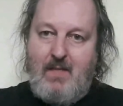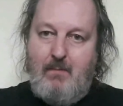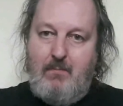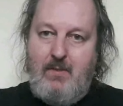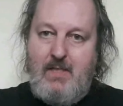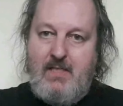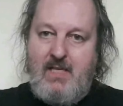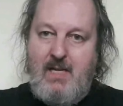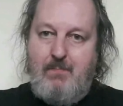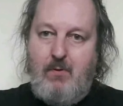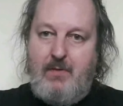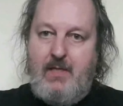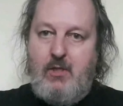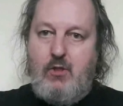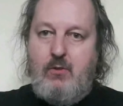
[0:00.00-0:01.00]
Please keep
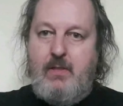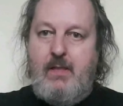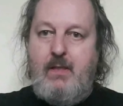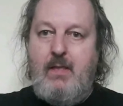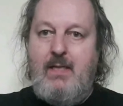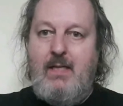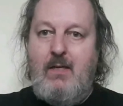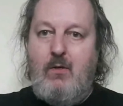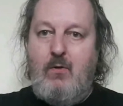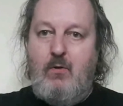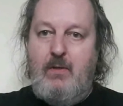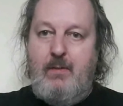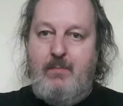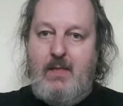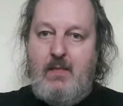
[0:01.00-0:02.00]
on enjoying,
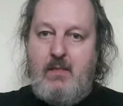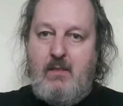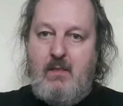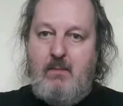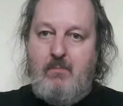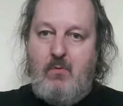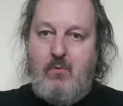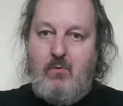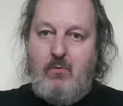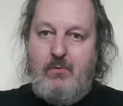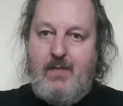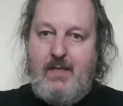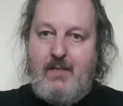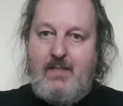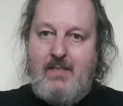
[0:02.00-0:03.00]
or in the meantime, all
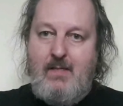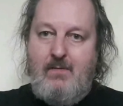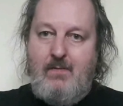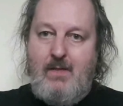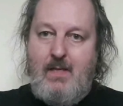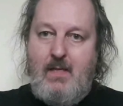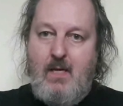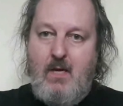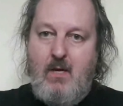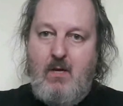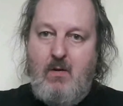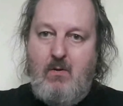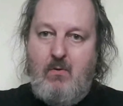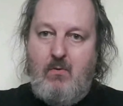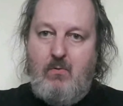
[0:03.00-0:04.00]
that TV,
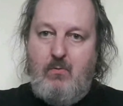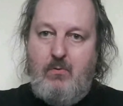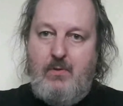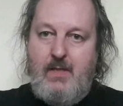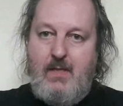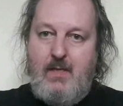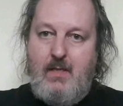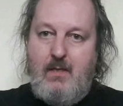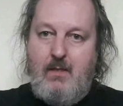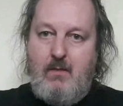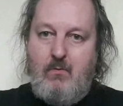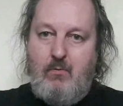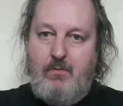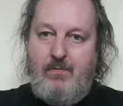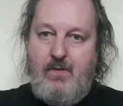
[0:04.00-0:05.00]
all
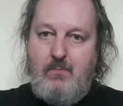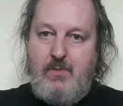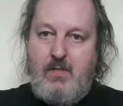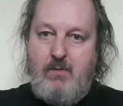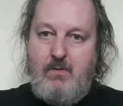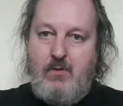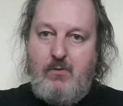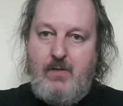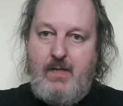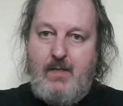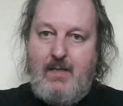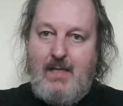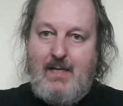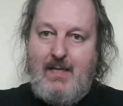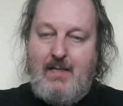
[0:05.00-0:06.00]
the films you're
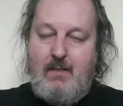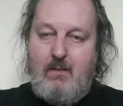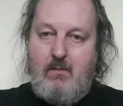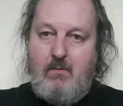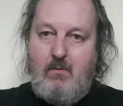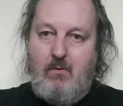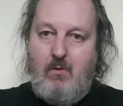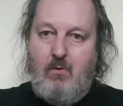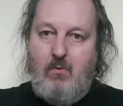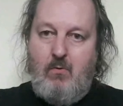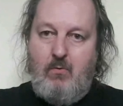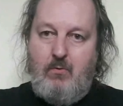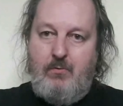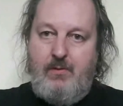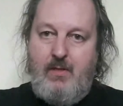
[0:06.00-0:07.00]
enjoying, and
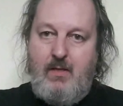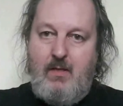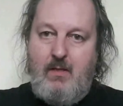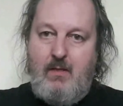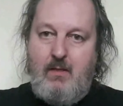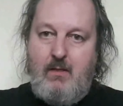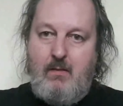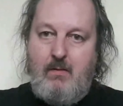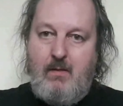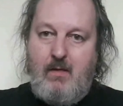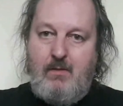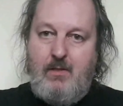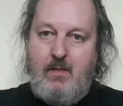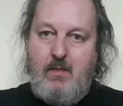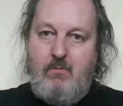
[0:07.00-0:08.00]
all the
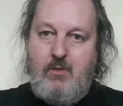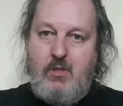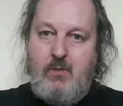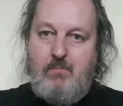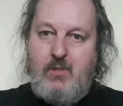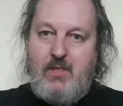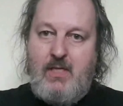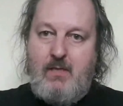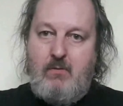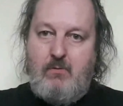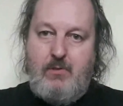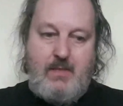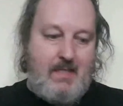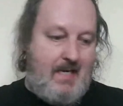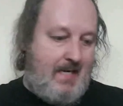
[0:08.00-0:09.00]
other YouTube
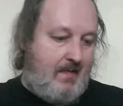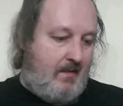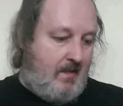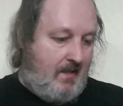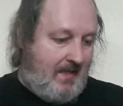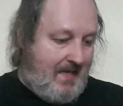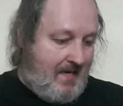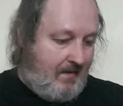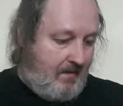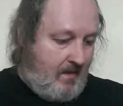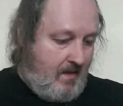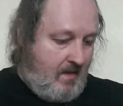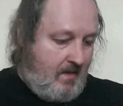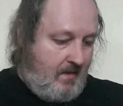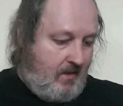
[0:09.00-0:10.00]
channels. And again,
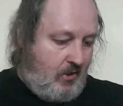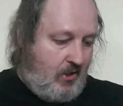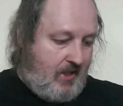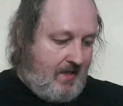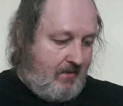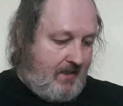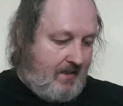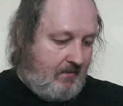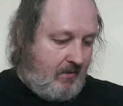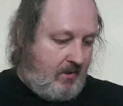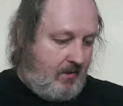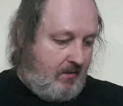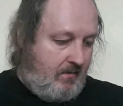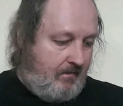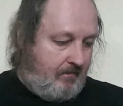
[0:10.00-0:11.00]
shout out
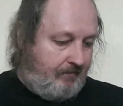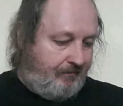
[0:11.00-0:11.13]
to